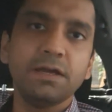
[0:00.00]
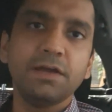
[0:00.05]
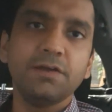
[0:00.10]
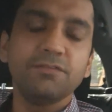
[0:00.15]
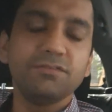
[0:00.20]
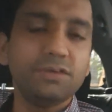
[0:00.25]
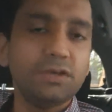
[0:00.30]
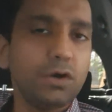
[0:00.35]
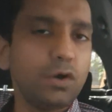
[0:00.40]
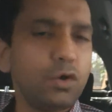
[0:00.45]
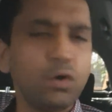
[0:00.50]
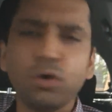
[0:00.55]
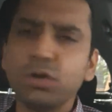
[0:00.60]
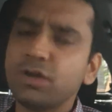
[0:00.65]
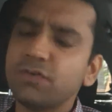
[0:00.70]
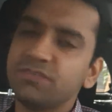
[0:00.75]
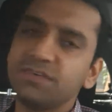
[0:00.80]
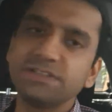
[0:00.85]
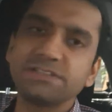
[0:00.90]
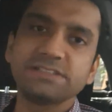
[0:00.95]
we
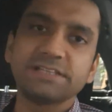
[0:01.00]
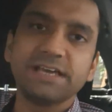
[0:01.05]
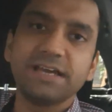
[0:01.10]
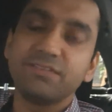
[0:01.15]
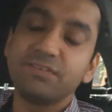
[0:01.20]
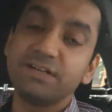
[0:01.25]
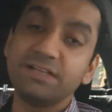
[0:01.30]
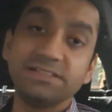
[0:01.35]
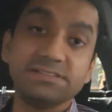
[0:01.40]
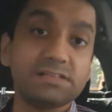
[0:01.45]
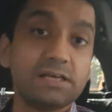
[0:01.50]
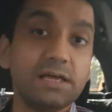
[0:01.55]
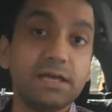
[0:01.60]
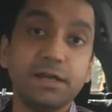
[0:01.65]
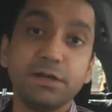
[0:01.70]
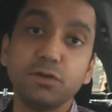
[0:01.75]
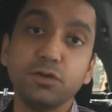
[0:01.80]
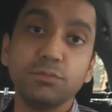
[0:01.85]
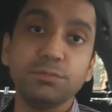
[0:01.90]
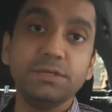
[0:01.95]
all of us have a
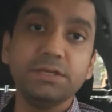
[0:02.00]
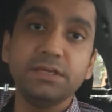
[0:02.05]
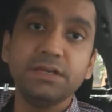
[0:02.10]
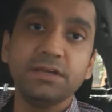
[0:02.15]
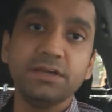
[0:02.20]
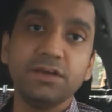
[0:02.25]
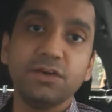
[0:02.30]
desire to be